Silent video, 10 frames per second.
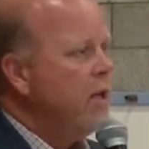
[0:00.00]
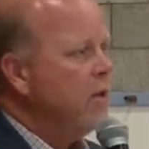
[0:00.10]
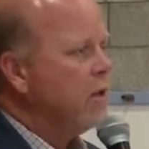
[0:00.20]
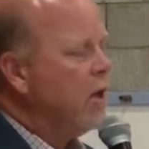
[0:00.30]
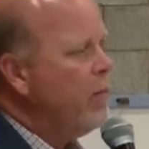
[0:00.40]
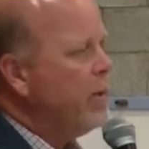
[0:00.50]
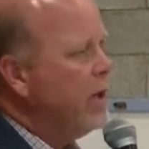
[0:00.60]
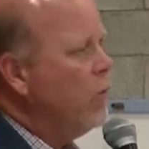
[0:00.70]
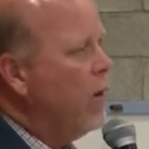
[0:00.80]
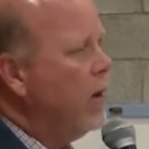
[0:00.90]
There's a
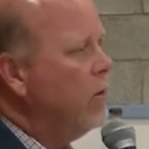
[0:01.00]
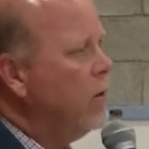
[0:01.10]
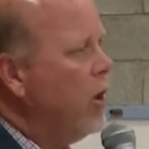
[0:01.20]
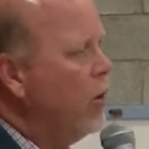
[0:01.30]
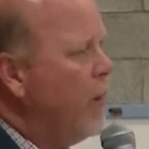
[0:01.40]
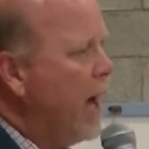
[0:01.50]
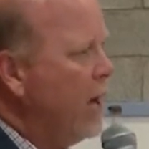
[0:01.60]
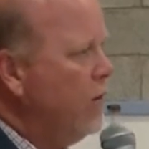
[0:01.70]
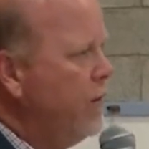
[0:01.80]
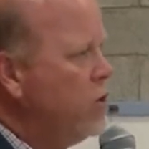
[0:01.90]
company in Waterloo called
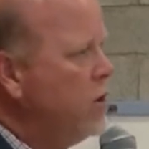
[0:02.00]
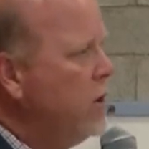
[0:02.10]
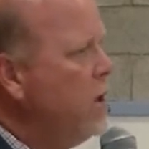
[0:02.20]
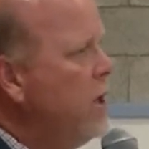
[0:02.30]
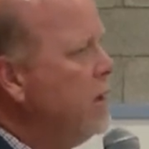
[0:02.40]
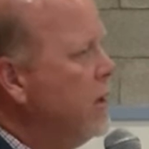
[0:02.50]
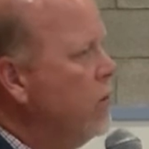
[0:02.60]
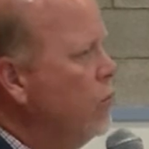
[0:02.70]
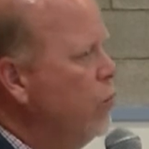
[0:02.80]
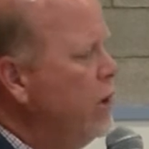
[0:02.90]
MyoVision. They
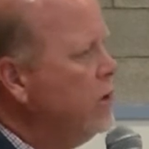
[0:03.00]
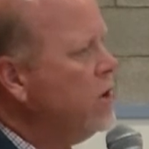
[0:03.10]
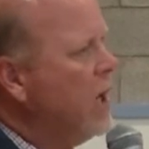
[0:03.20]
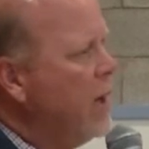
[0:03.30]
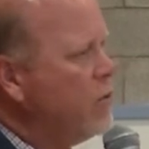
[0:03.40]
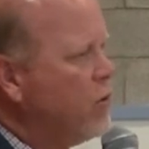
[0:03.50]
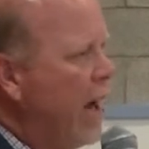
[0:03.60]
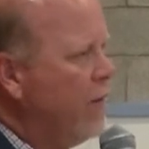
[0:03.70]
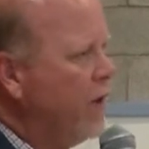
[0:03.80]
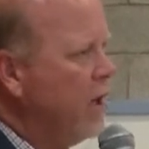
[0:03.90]
do real-time
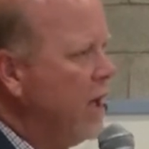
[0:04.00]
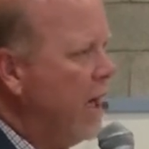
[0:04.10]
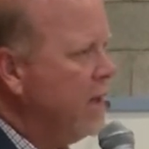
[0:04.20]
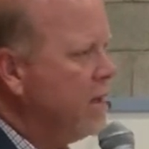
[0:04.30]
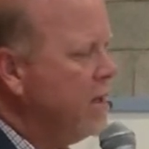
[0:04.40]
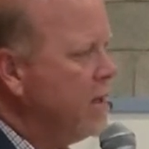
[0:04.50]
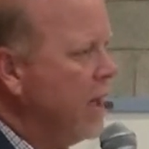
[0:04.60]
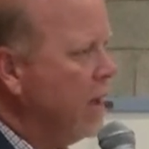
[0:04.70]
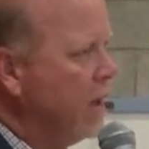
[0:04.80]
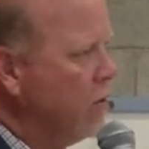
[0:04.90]
traffic analysis
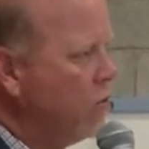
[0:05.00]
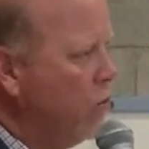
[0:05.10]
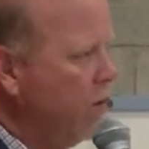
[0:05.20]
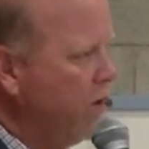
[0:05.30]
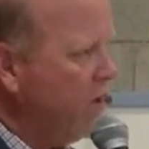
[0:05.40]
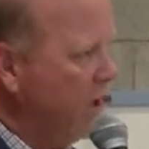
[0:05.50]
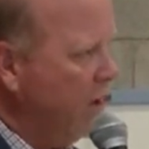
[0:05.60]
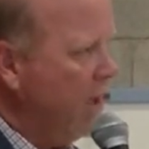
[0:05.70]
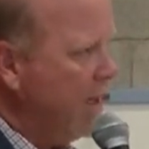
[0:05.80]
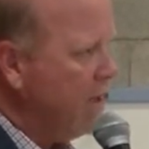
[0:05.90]
and can control
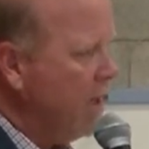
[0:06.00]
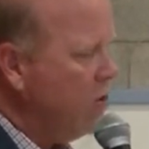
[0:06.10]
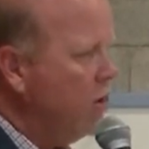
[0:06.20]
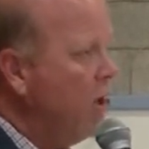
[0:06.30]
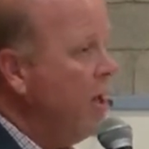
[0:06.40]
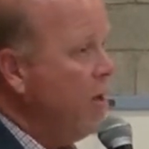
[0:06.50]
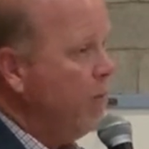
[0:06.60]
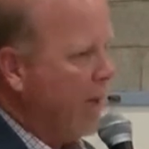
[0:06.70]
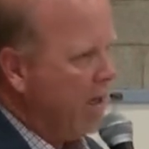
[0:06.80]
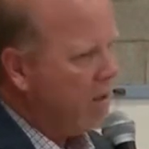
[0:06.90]
signalization
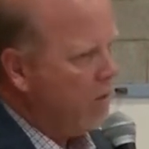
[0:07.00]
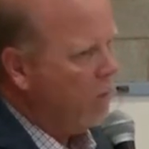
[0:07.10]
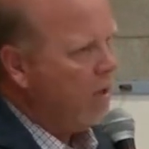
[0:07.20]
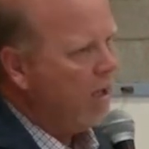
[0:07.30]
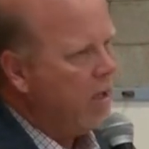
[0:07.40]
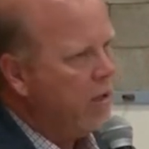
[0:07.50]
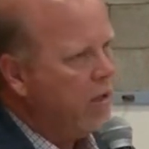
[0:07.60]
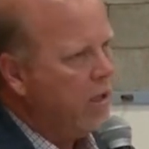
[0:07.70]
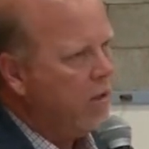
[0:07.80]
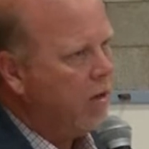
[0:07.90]
based on when the
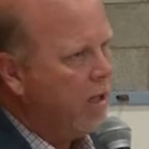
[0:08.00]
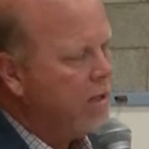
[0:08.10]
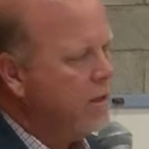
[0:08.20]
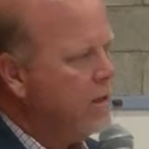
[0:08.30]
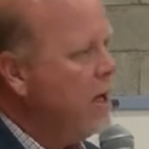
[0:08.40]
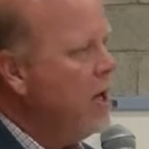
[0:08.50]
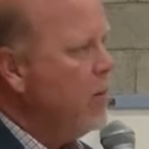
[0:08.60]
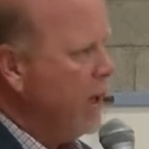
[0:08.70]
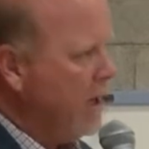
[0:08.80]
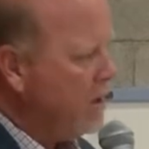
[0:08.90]
LRT crosses,
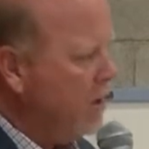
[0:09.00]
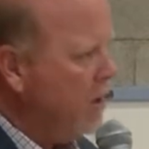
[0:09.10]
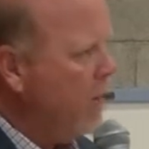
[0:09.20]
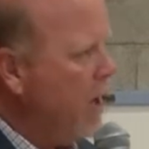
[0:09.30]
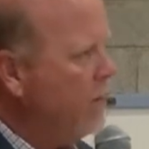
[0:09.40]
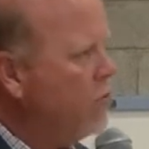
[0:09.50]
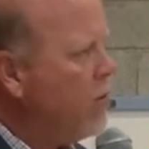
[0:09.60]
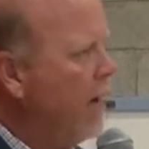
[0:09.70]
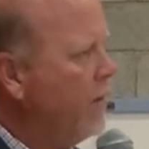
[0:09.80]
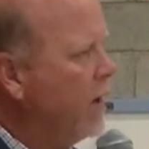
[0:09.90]
based on the amount of
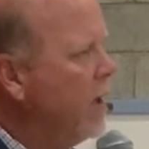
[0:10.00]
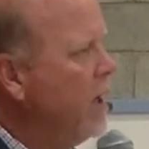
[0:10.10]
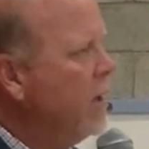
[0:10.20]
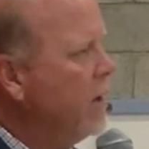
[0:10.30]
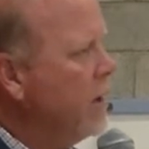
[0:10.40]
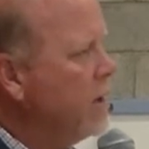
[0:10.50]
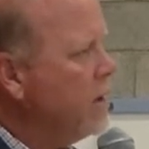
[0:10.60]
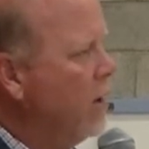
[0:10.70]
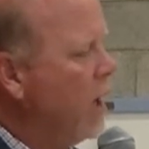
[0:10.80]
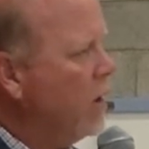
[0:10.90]
traffic that is
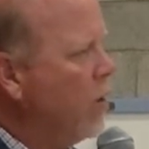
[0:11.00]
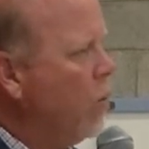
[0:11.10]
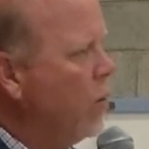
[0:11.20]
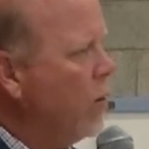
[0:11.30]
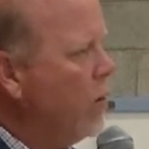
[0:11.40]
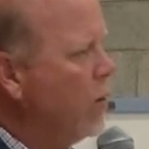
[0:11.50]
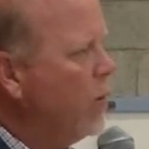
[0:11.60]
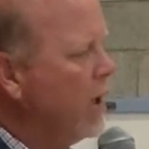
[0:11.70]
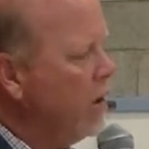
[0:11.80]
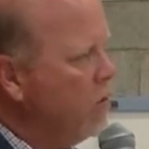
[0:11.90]
along a corridor, and
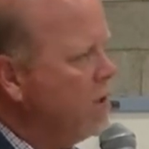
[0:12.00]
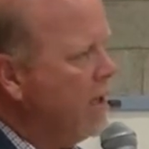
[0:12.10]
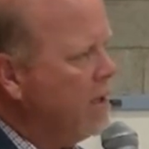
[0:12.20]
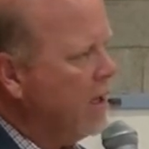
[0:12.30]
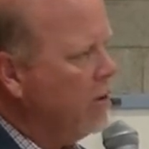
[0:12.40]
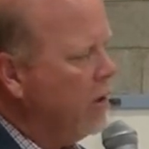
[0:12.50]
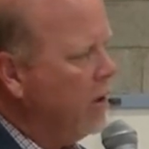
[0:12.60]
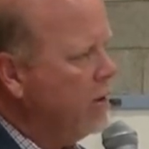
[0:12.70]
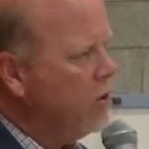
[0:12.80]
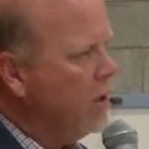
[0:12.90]
we can use that
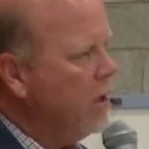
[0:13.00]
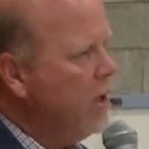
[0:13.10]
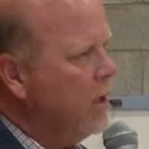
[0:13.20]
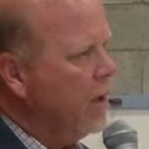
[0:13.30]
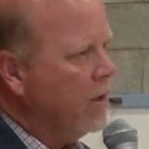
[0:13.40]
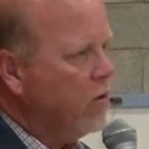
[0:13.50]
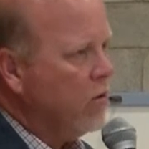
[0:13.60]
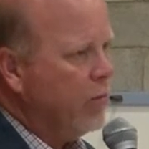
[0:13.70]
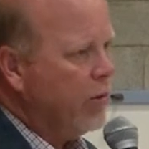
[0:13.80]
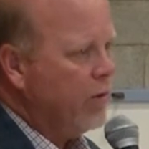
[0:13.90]
technology
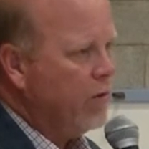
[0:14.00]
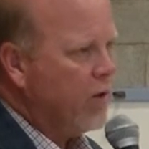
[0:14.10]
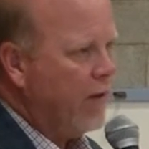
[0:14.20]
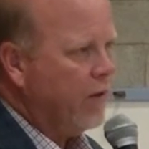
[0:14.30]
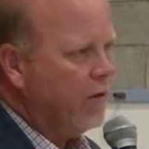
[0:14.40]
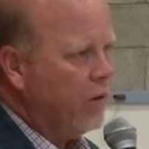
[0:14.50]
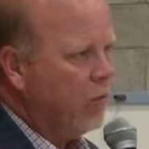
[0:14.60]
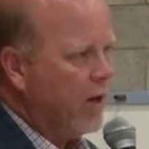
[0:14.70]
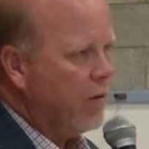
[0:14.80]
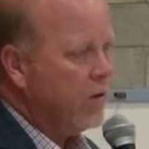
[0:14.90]
to improve traffic flow
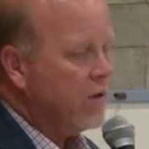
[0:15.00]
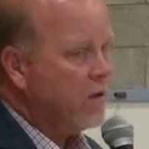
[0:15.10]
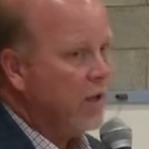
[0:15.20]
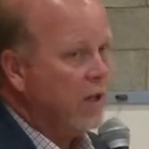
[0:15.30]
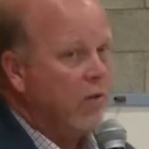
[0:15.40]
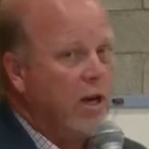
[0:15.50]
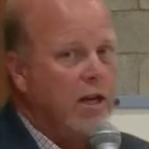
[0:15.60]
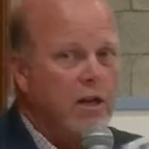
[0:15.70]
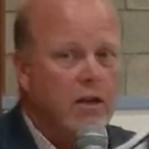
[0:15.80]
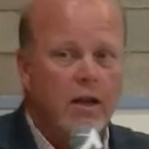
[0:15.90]
right through the city and
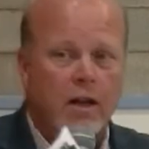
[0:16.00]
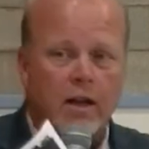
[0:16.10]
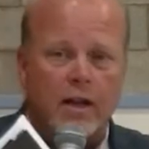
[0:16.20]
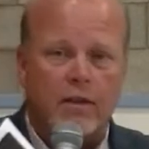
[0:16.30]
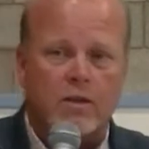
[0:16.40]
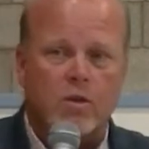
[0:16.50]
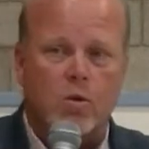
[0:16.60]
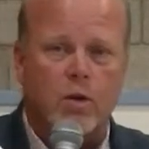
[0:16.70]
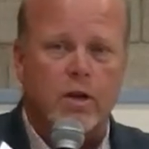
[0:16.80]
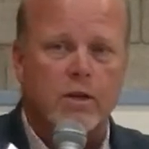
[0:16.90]
right here at this
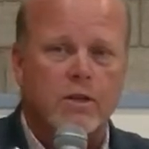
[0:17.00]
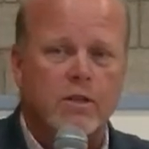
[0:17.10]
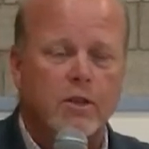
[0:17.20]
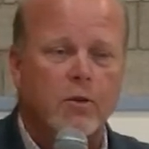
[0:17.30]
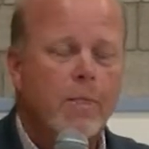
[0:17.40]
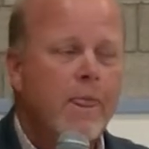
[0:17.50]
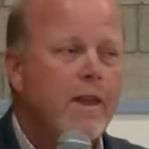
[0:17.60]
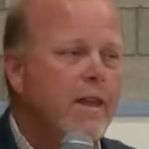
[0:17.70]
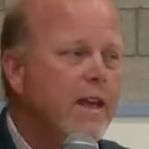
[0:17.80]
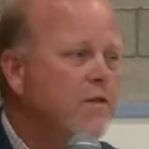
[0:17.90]
corner. So
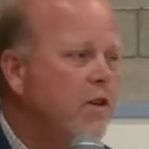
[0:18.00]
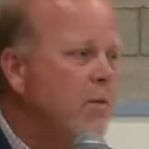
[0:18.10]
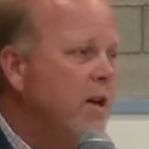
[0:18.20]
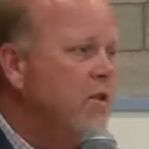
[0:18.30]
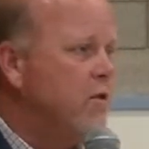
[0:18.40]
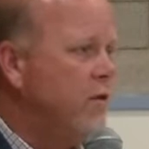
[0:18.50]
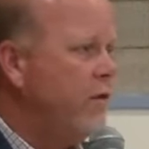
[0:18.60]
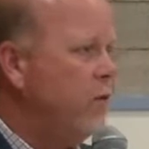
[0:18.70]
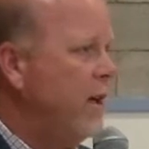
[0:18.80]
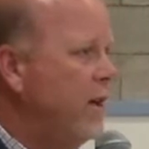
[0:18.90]
thanks very much. There's a
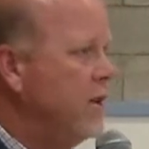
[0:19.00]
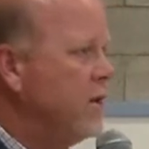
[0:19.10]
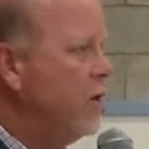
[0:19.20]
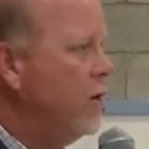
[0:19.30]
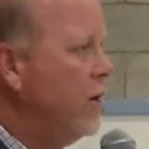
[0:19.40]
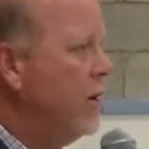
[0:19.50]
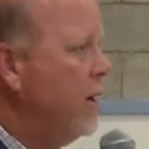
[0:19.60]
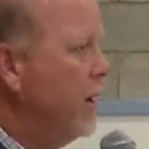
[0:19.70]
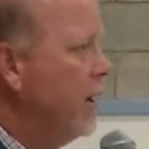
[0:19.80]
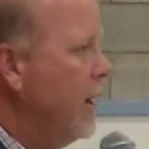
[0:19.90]
few ideas I
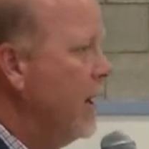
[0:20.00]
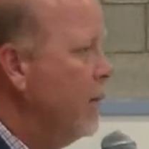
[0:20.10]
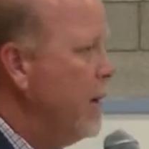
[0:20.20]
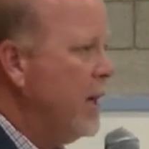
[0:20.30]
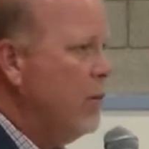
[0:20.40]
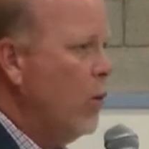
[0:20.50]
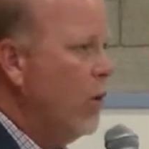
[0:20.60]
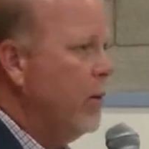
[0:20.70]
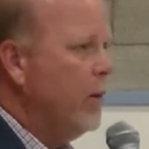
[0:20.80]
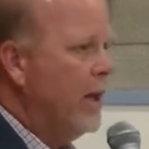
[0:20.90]
heard and many
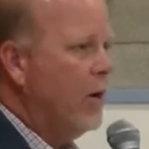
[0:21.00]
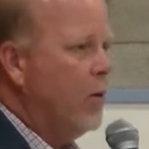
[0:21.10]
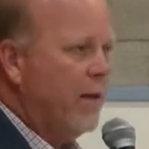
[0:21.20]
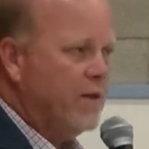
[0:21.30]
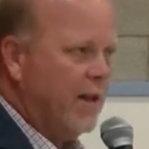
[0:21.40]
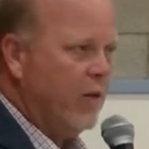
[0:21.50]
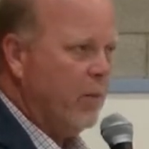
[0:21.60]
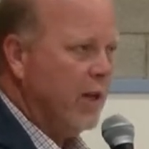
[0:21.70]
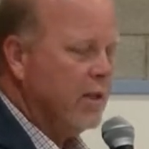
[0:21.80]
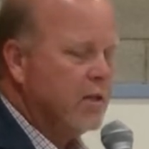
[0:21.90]
more, but I don't have 7
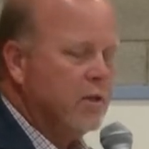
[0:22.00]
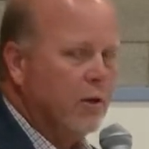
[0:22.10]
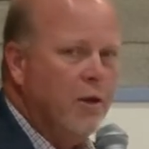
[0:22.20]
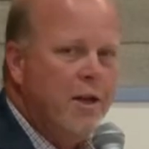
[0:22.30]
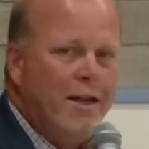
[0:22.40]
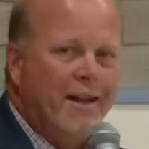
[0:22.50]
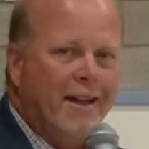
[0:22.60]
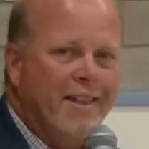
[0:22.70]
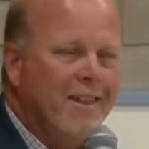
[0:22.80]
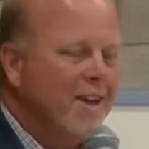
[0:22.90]
minutes, so
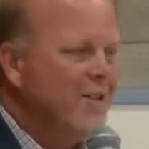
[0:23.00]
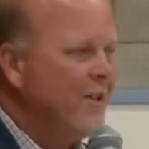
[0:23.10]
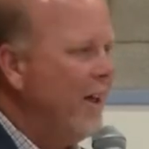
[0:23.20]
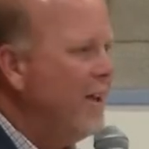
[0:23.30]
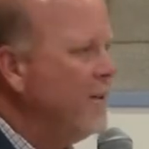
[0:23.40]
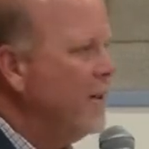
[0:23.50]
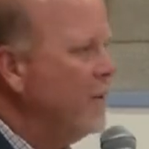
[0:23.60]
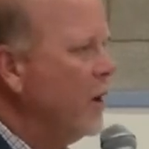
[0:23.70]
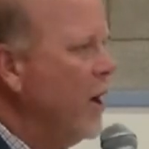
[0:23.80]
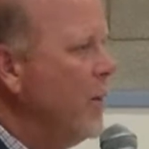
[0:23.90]
thanks a lot
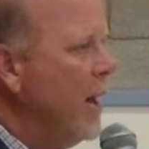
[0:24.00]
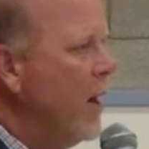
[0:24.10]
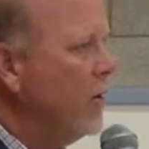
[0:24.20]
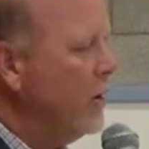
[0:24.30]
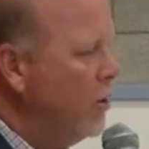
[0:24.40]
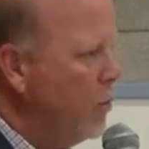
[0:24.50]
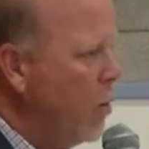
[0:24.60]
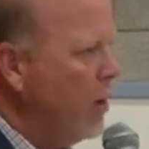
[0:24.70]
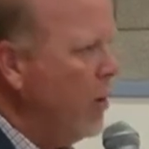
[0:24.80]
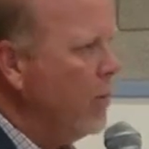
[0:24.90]
for coming out. To learn
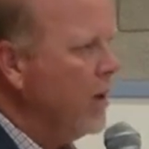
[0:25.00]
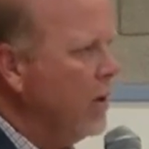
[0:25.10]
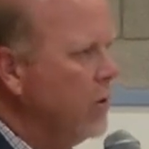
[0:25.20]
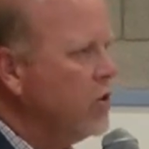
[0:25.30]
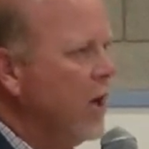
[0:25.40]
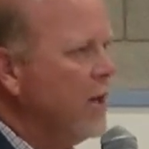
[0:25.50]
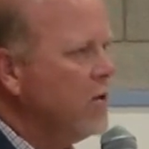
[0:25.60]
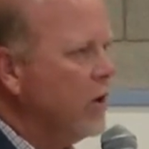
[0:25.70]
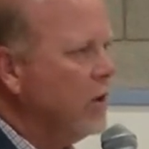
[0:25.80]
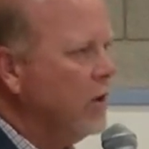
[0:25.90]
more about me, go to
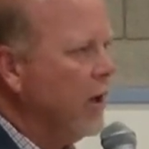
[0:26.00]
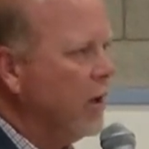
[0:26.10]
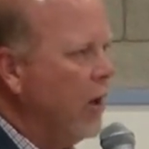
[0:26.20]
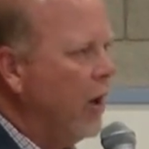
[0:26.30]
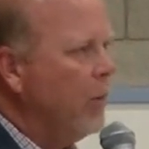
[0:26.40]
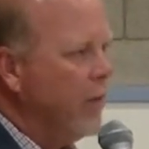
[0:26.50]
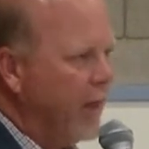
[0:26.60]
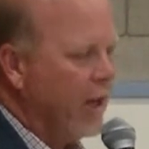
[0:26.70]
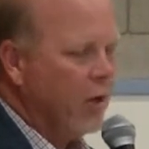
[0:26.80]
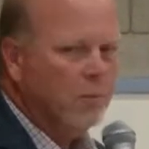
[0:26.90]
SeanStrickland.com.
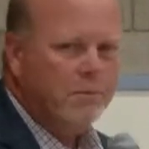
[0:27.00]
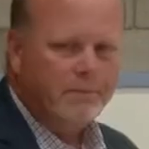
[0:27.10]
Thank you.